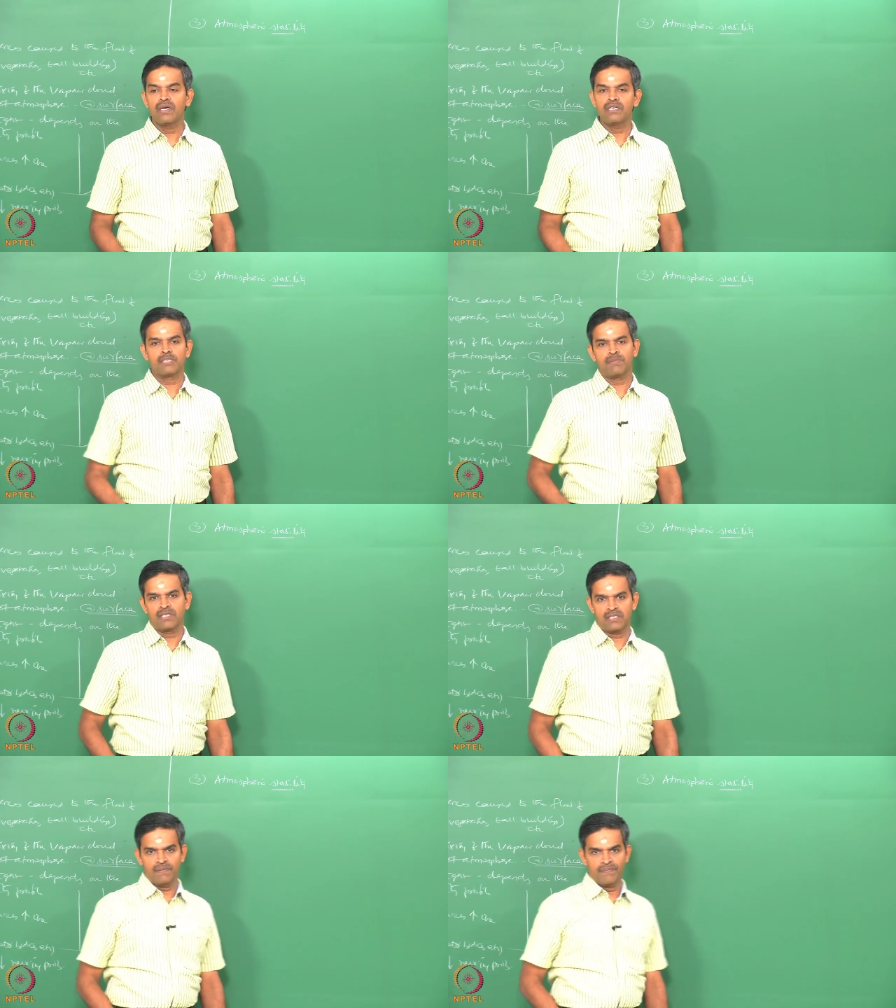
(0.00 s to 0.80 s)

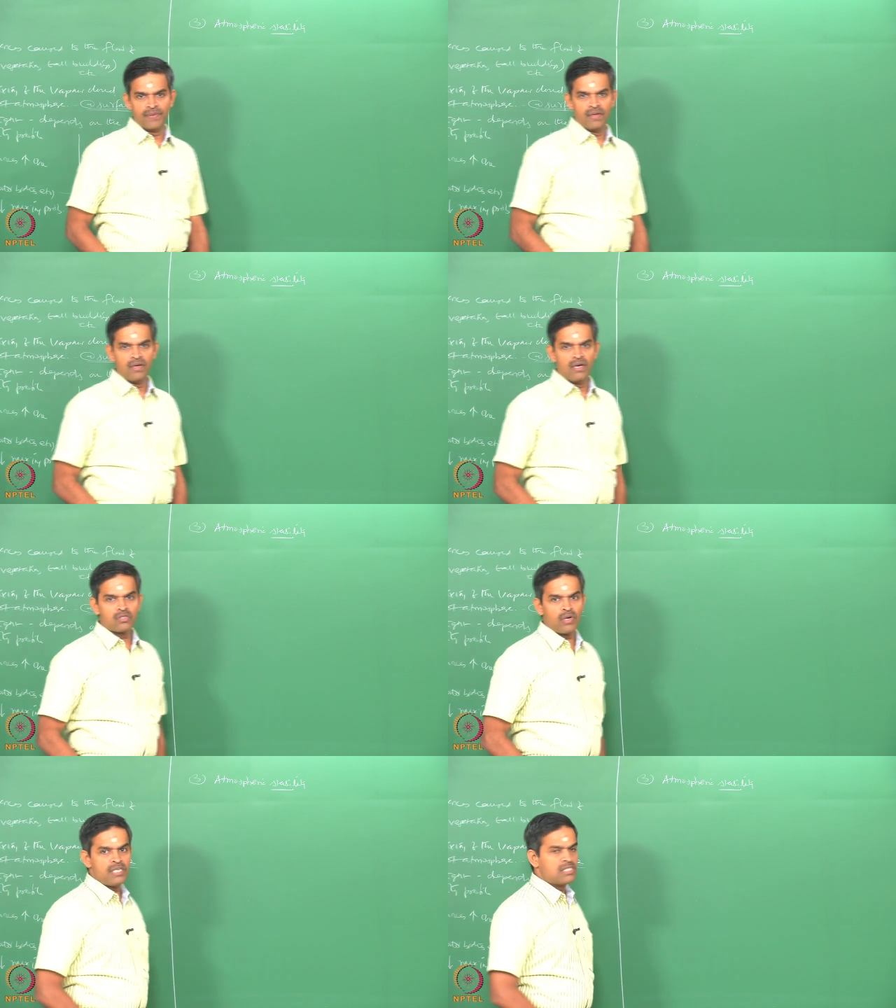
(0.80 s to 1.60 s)
dispersion.
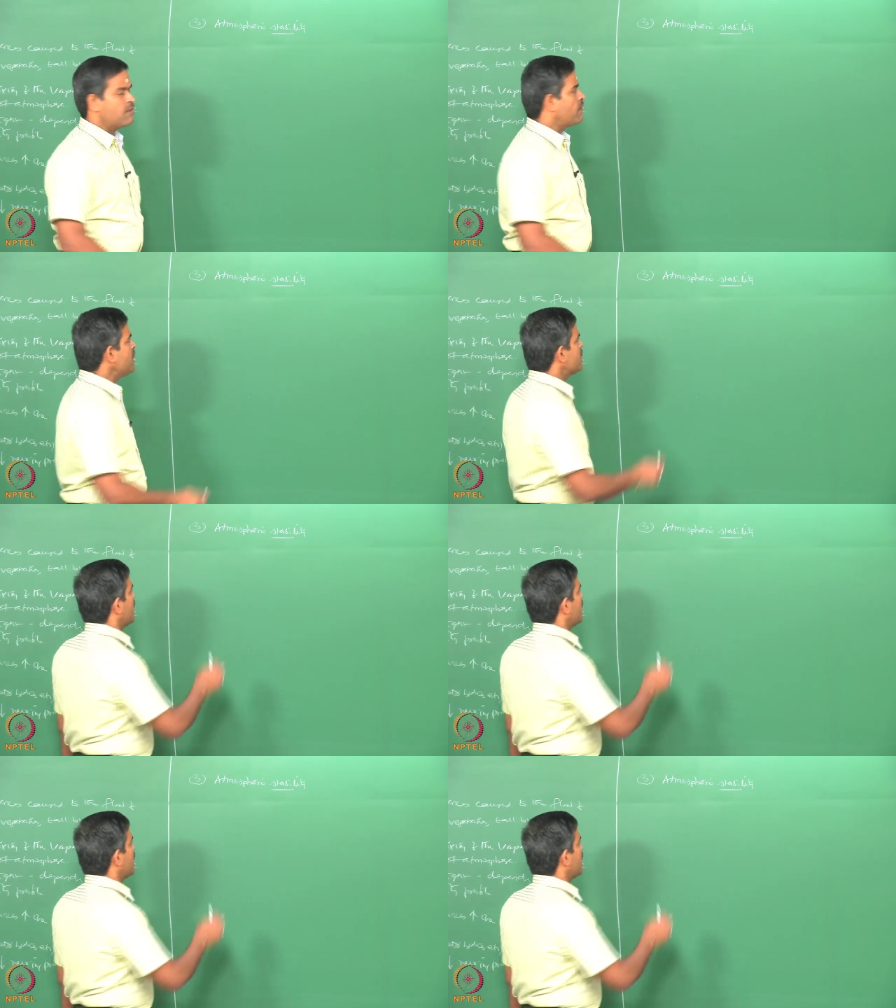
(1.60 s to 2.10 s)
So, it is defined